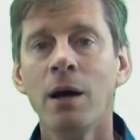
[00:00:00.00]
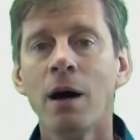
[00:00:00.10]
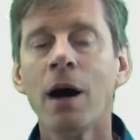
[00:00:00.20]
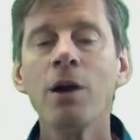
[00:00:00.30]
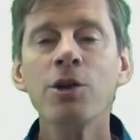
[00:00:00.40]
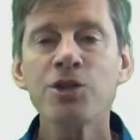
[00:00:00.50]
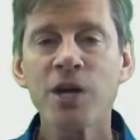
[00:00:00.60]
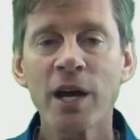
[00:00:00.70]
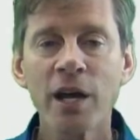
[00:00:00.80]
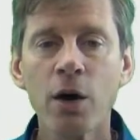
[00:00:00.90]
Are you
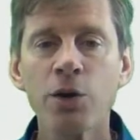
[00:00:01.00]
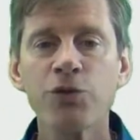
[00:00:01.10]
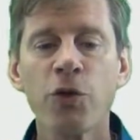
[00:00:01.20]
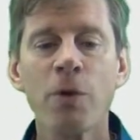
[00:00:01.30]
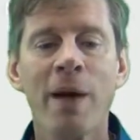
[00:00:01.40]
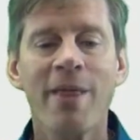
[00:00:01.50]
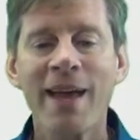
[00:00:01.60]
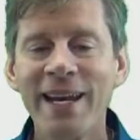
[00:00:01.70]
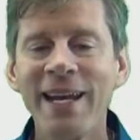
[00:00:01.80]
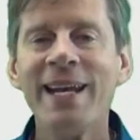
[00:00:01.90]
setting goals for them?
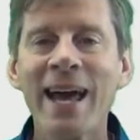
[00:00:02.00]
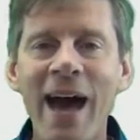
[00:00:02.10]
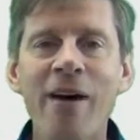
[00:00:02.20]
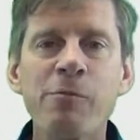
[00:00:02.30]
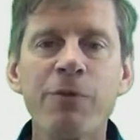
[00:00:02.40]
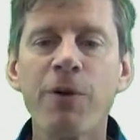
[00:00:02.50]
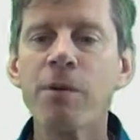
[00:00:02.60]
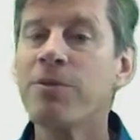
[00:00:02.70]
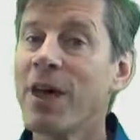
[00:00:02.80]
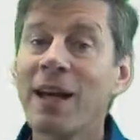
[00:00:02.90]
They need to have them in
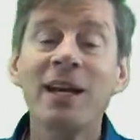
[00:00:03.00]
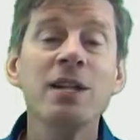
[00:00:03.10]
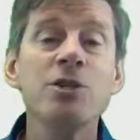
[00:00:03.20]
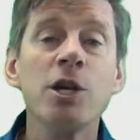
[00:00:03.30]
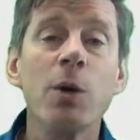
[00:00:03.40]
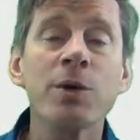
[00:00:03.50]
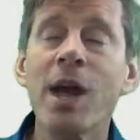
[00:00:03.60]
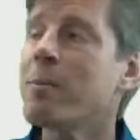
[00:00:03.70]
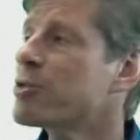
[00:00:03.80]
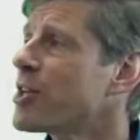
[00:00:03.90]
front of them. They need to know what
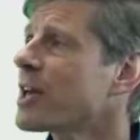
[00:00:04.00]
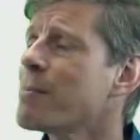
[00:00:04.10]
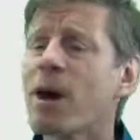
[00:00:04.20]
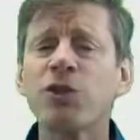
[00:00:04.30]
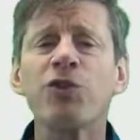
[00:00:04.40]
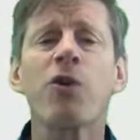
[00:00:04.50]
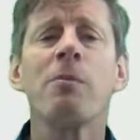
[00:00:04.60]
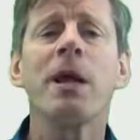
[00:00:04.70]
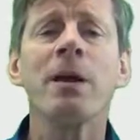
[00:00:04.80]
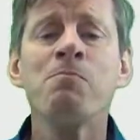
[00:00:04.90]
think about this for a
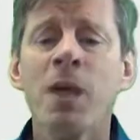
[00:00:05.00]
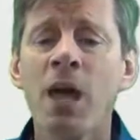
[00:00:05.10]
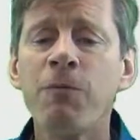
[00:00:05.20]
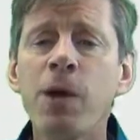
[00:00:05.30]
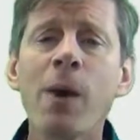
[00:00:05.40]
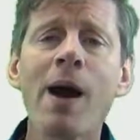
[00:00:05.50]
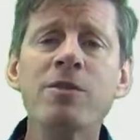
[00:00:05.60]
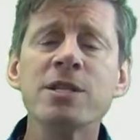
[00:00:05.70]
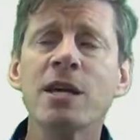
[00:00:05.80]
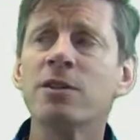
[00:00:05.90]
minute. If you have
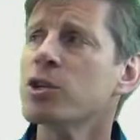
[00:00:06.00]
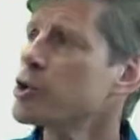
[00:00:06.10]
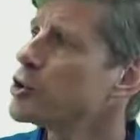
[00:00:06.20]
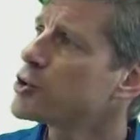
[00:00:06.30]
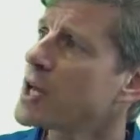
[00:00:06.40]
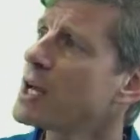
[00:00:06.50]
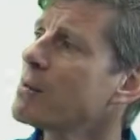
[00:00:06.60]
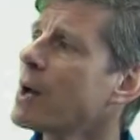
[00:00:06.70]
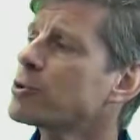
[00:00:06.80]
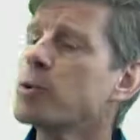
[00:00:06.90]
a technician, you send them
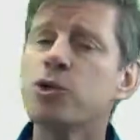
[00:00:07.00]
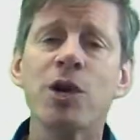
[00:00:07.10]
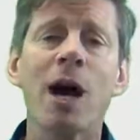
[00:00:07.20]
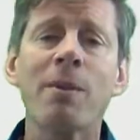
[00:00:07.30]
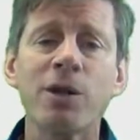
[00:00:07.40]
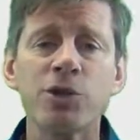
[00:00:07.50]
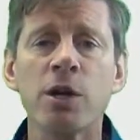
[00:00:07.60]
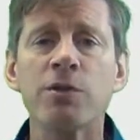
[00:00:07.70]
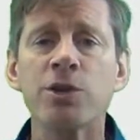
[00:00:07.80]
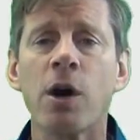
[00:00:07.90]
out to a job on a
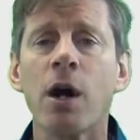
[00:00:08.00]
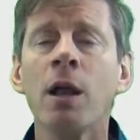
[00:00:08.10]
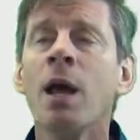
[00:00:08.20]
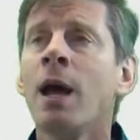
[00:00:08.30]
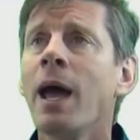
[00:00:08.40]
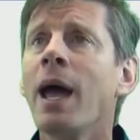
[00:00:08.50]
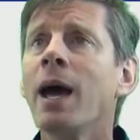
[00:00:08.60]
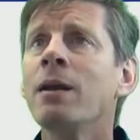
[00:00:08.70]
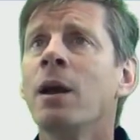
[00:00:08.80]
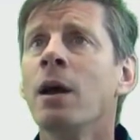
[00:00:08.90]
service call,
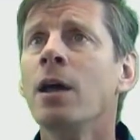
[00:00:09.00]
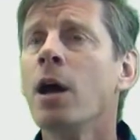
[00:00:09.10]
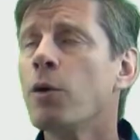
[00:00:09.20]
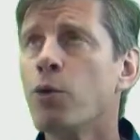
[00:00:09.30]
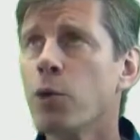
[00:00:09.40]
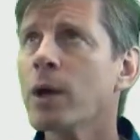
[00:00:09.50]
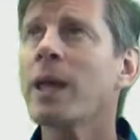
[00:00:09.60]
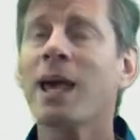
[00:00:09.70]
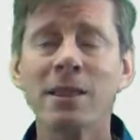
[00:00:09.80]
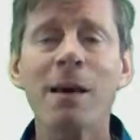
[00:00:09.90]
and
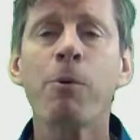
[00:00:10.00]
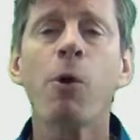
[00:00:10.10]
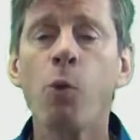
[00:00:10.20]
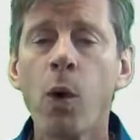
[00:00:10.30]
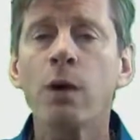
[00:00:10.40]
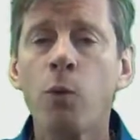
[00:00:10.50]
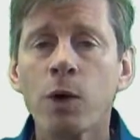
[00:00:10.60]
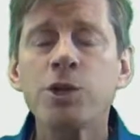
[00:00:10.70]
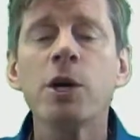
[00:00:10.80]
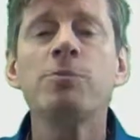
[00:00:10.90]
really at that point,
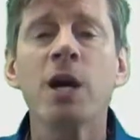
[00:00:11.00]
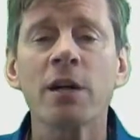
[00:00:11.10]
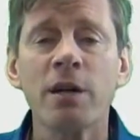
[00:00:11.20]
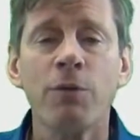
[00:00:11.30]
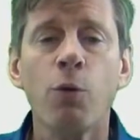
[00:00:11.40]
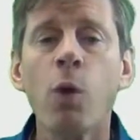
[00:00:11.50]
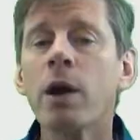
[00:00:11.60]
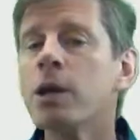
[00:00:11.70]
what's your objective? What are